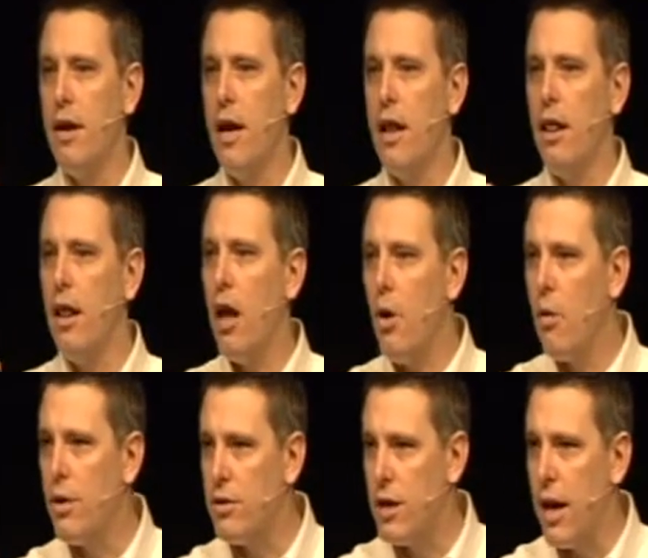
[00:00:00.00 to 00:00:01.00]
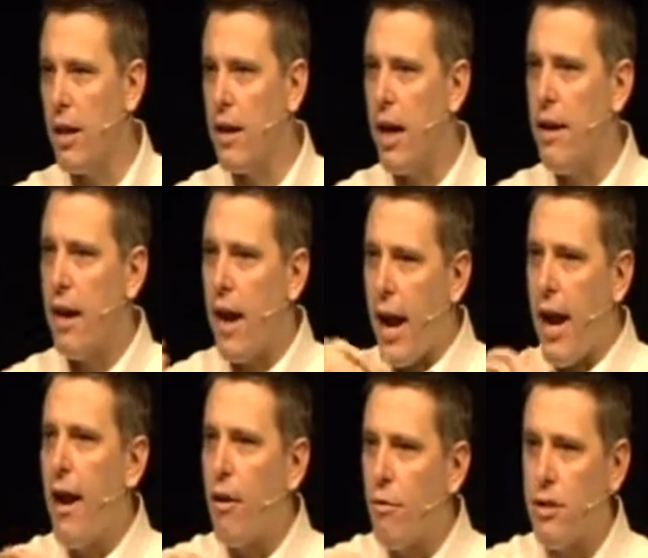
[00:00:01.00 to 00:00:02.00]
it lowers that
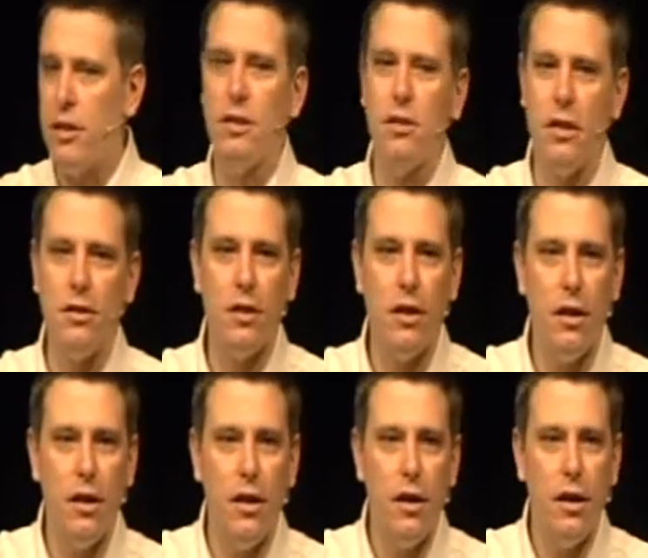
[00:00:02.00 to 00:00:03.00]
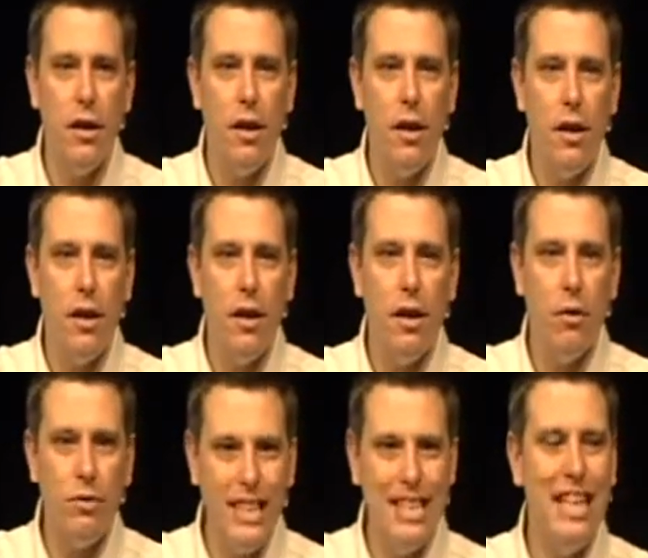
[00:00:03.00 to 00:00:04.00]
air resistance.
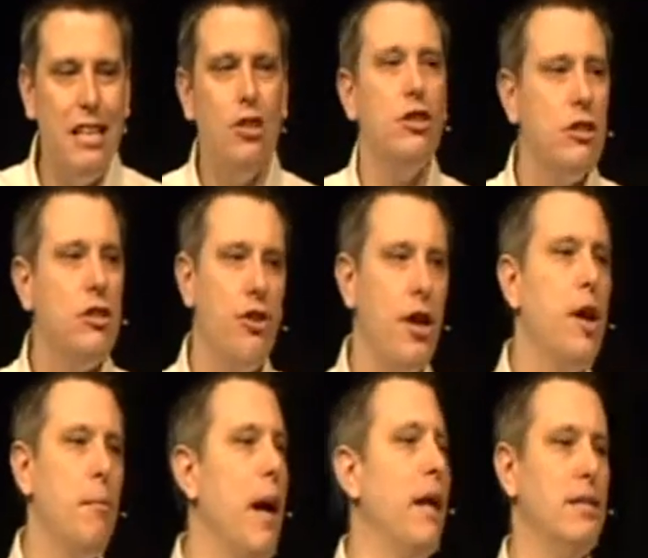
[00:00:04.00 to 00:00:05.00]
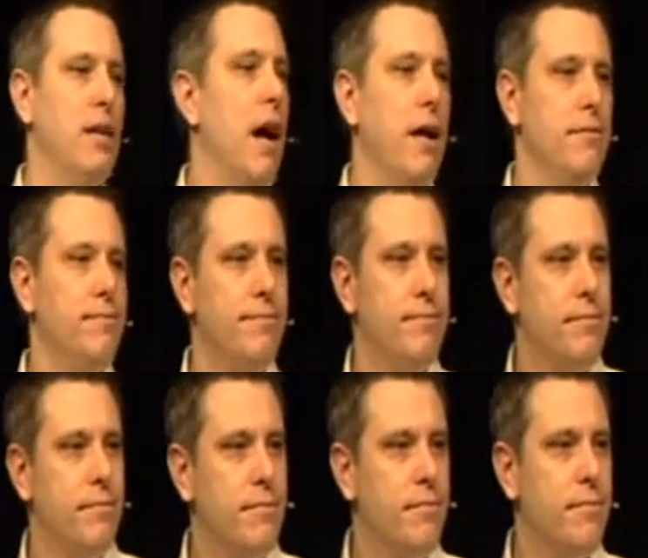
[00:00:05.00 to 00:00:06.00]
Those indentions are there by design.
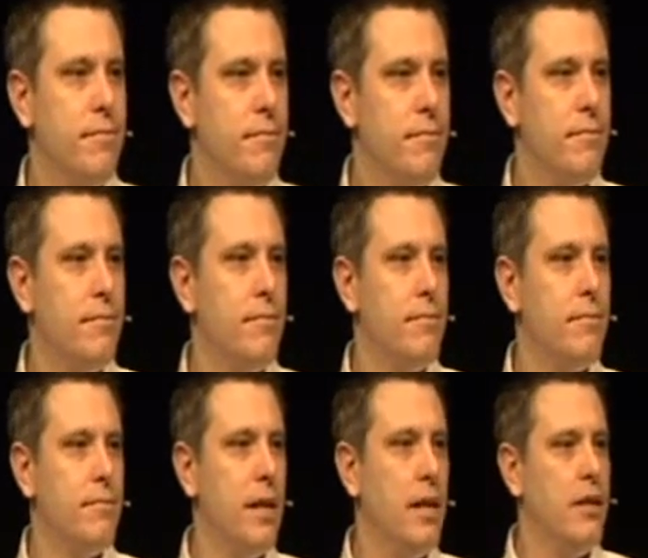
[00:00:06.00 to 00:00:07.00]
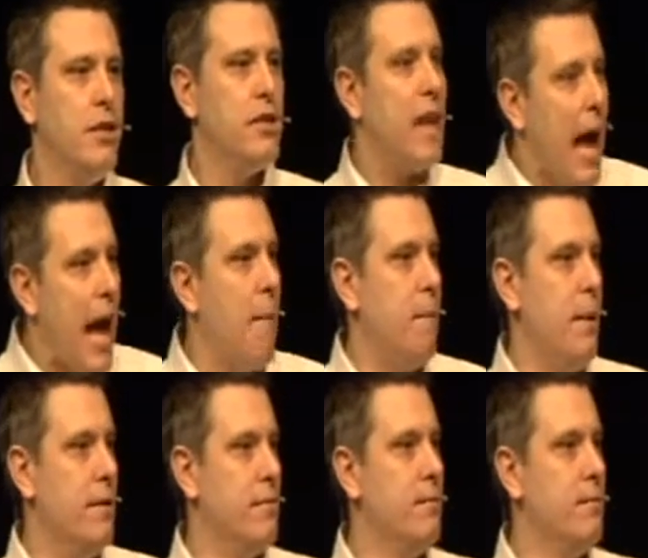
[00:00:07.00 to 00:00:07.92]
They didn't just happen.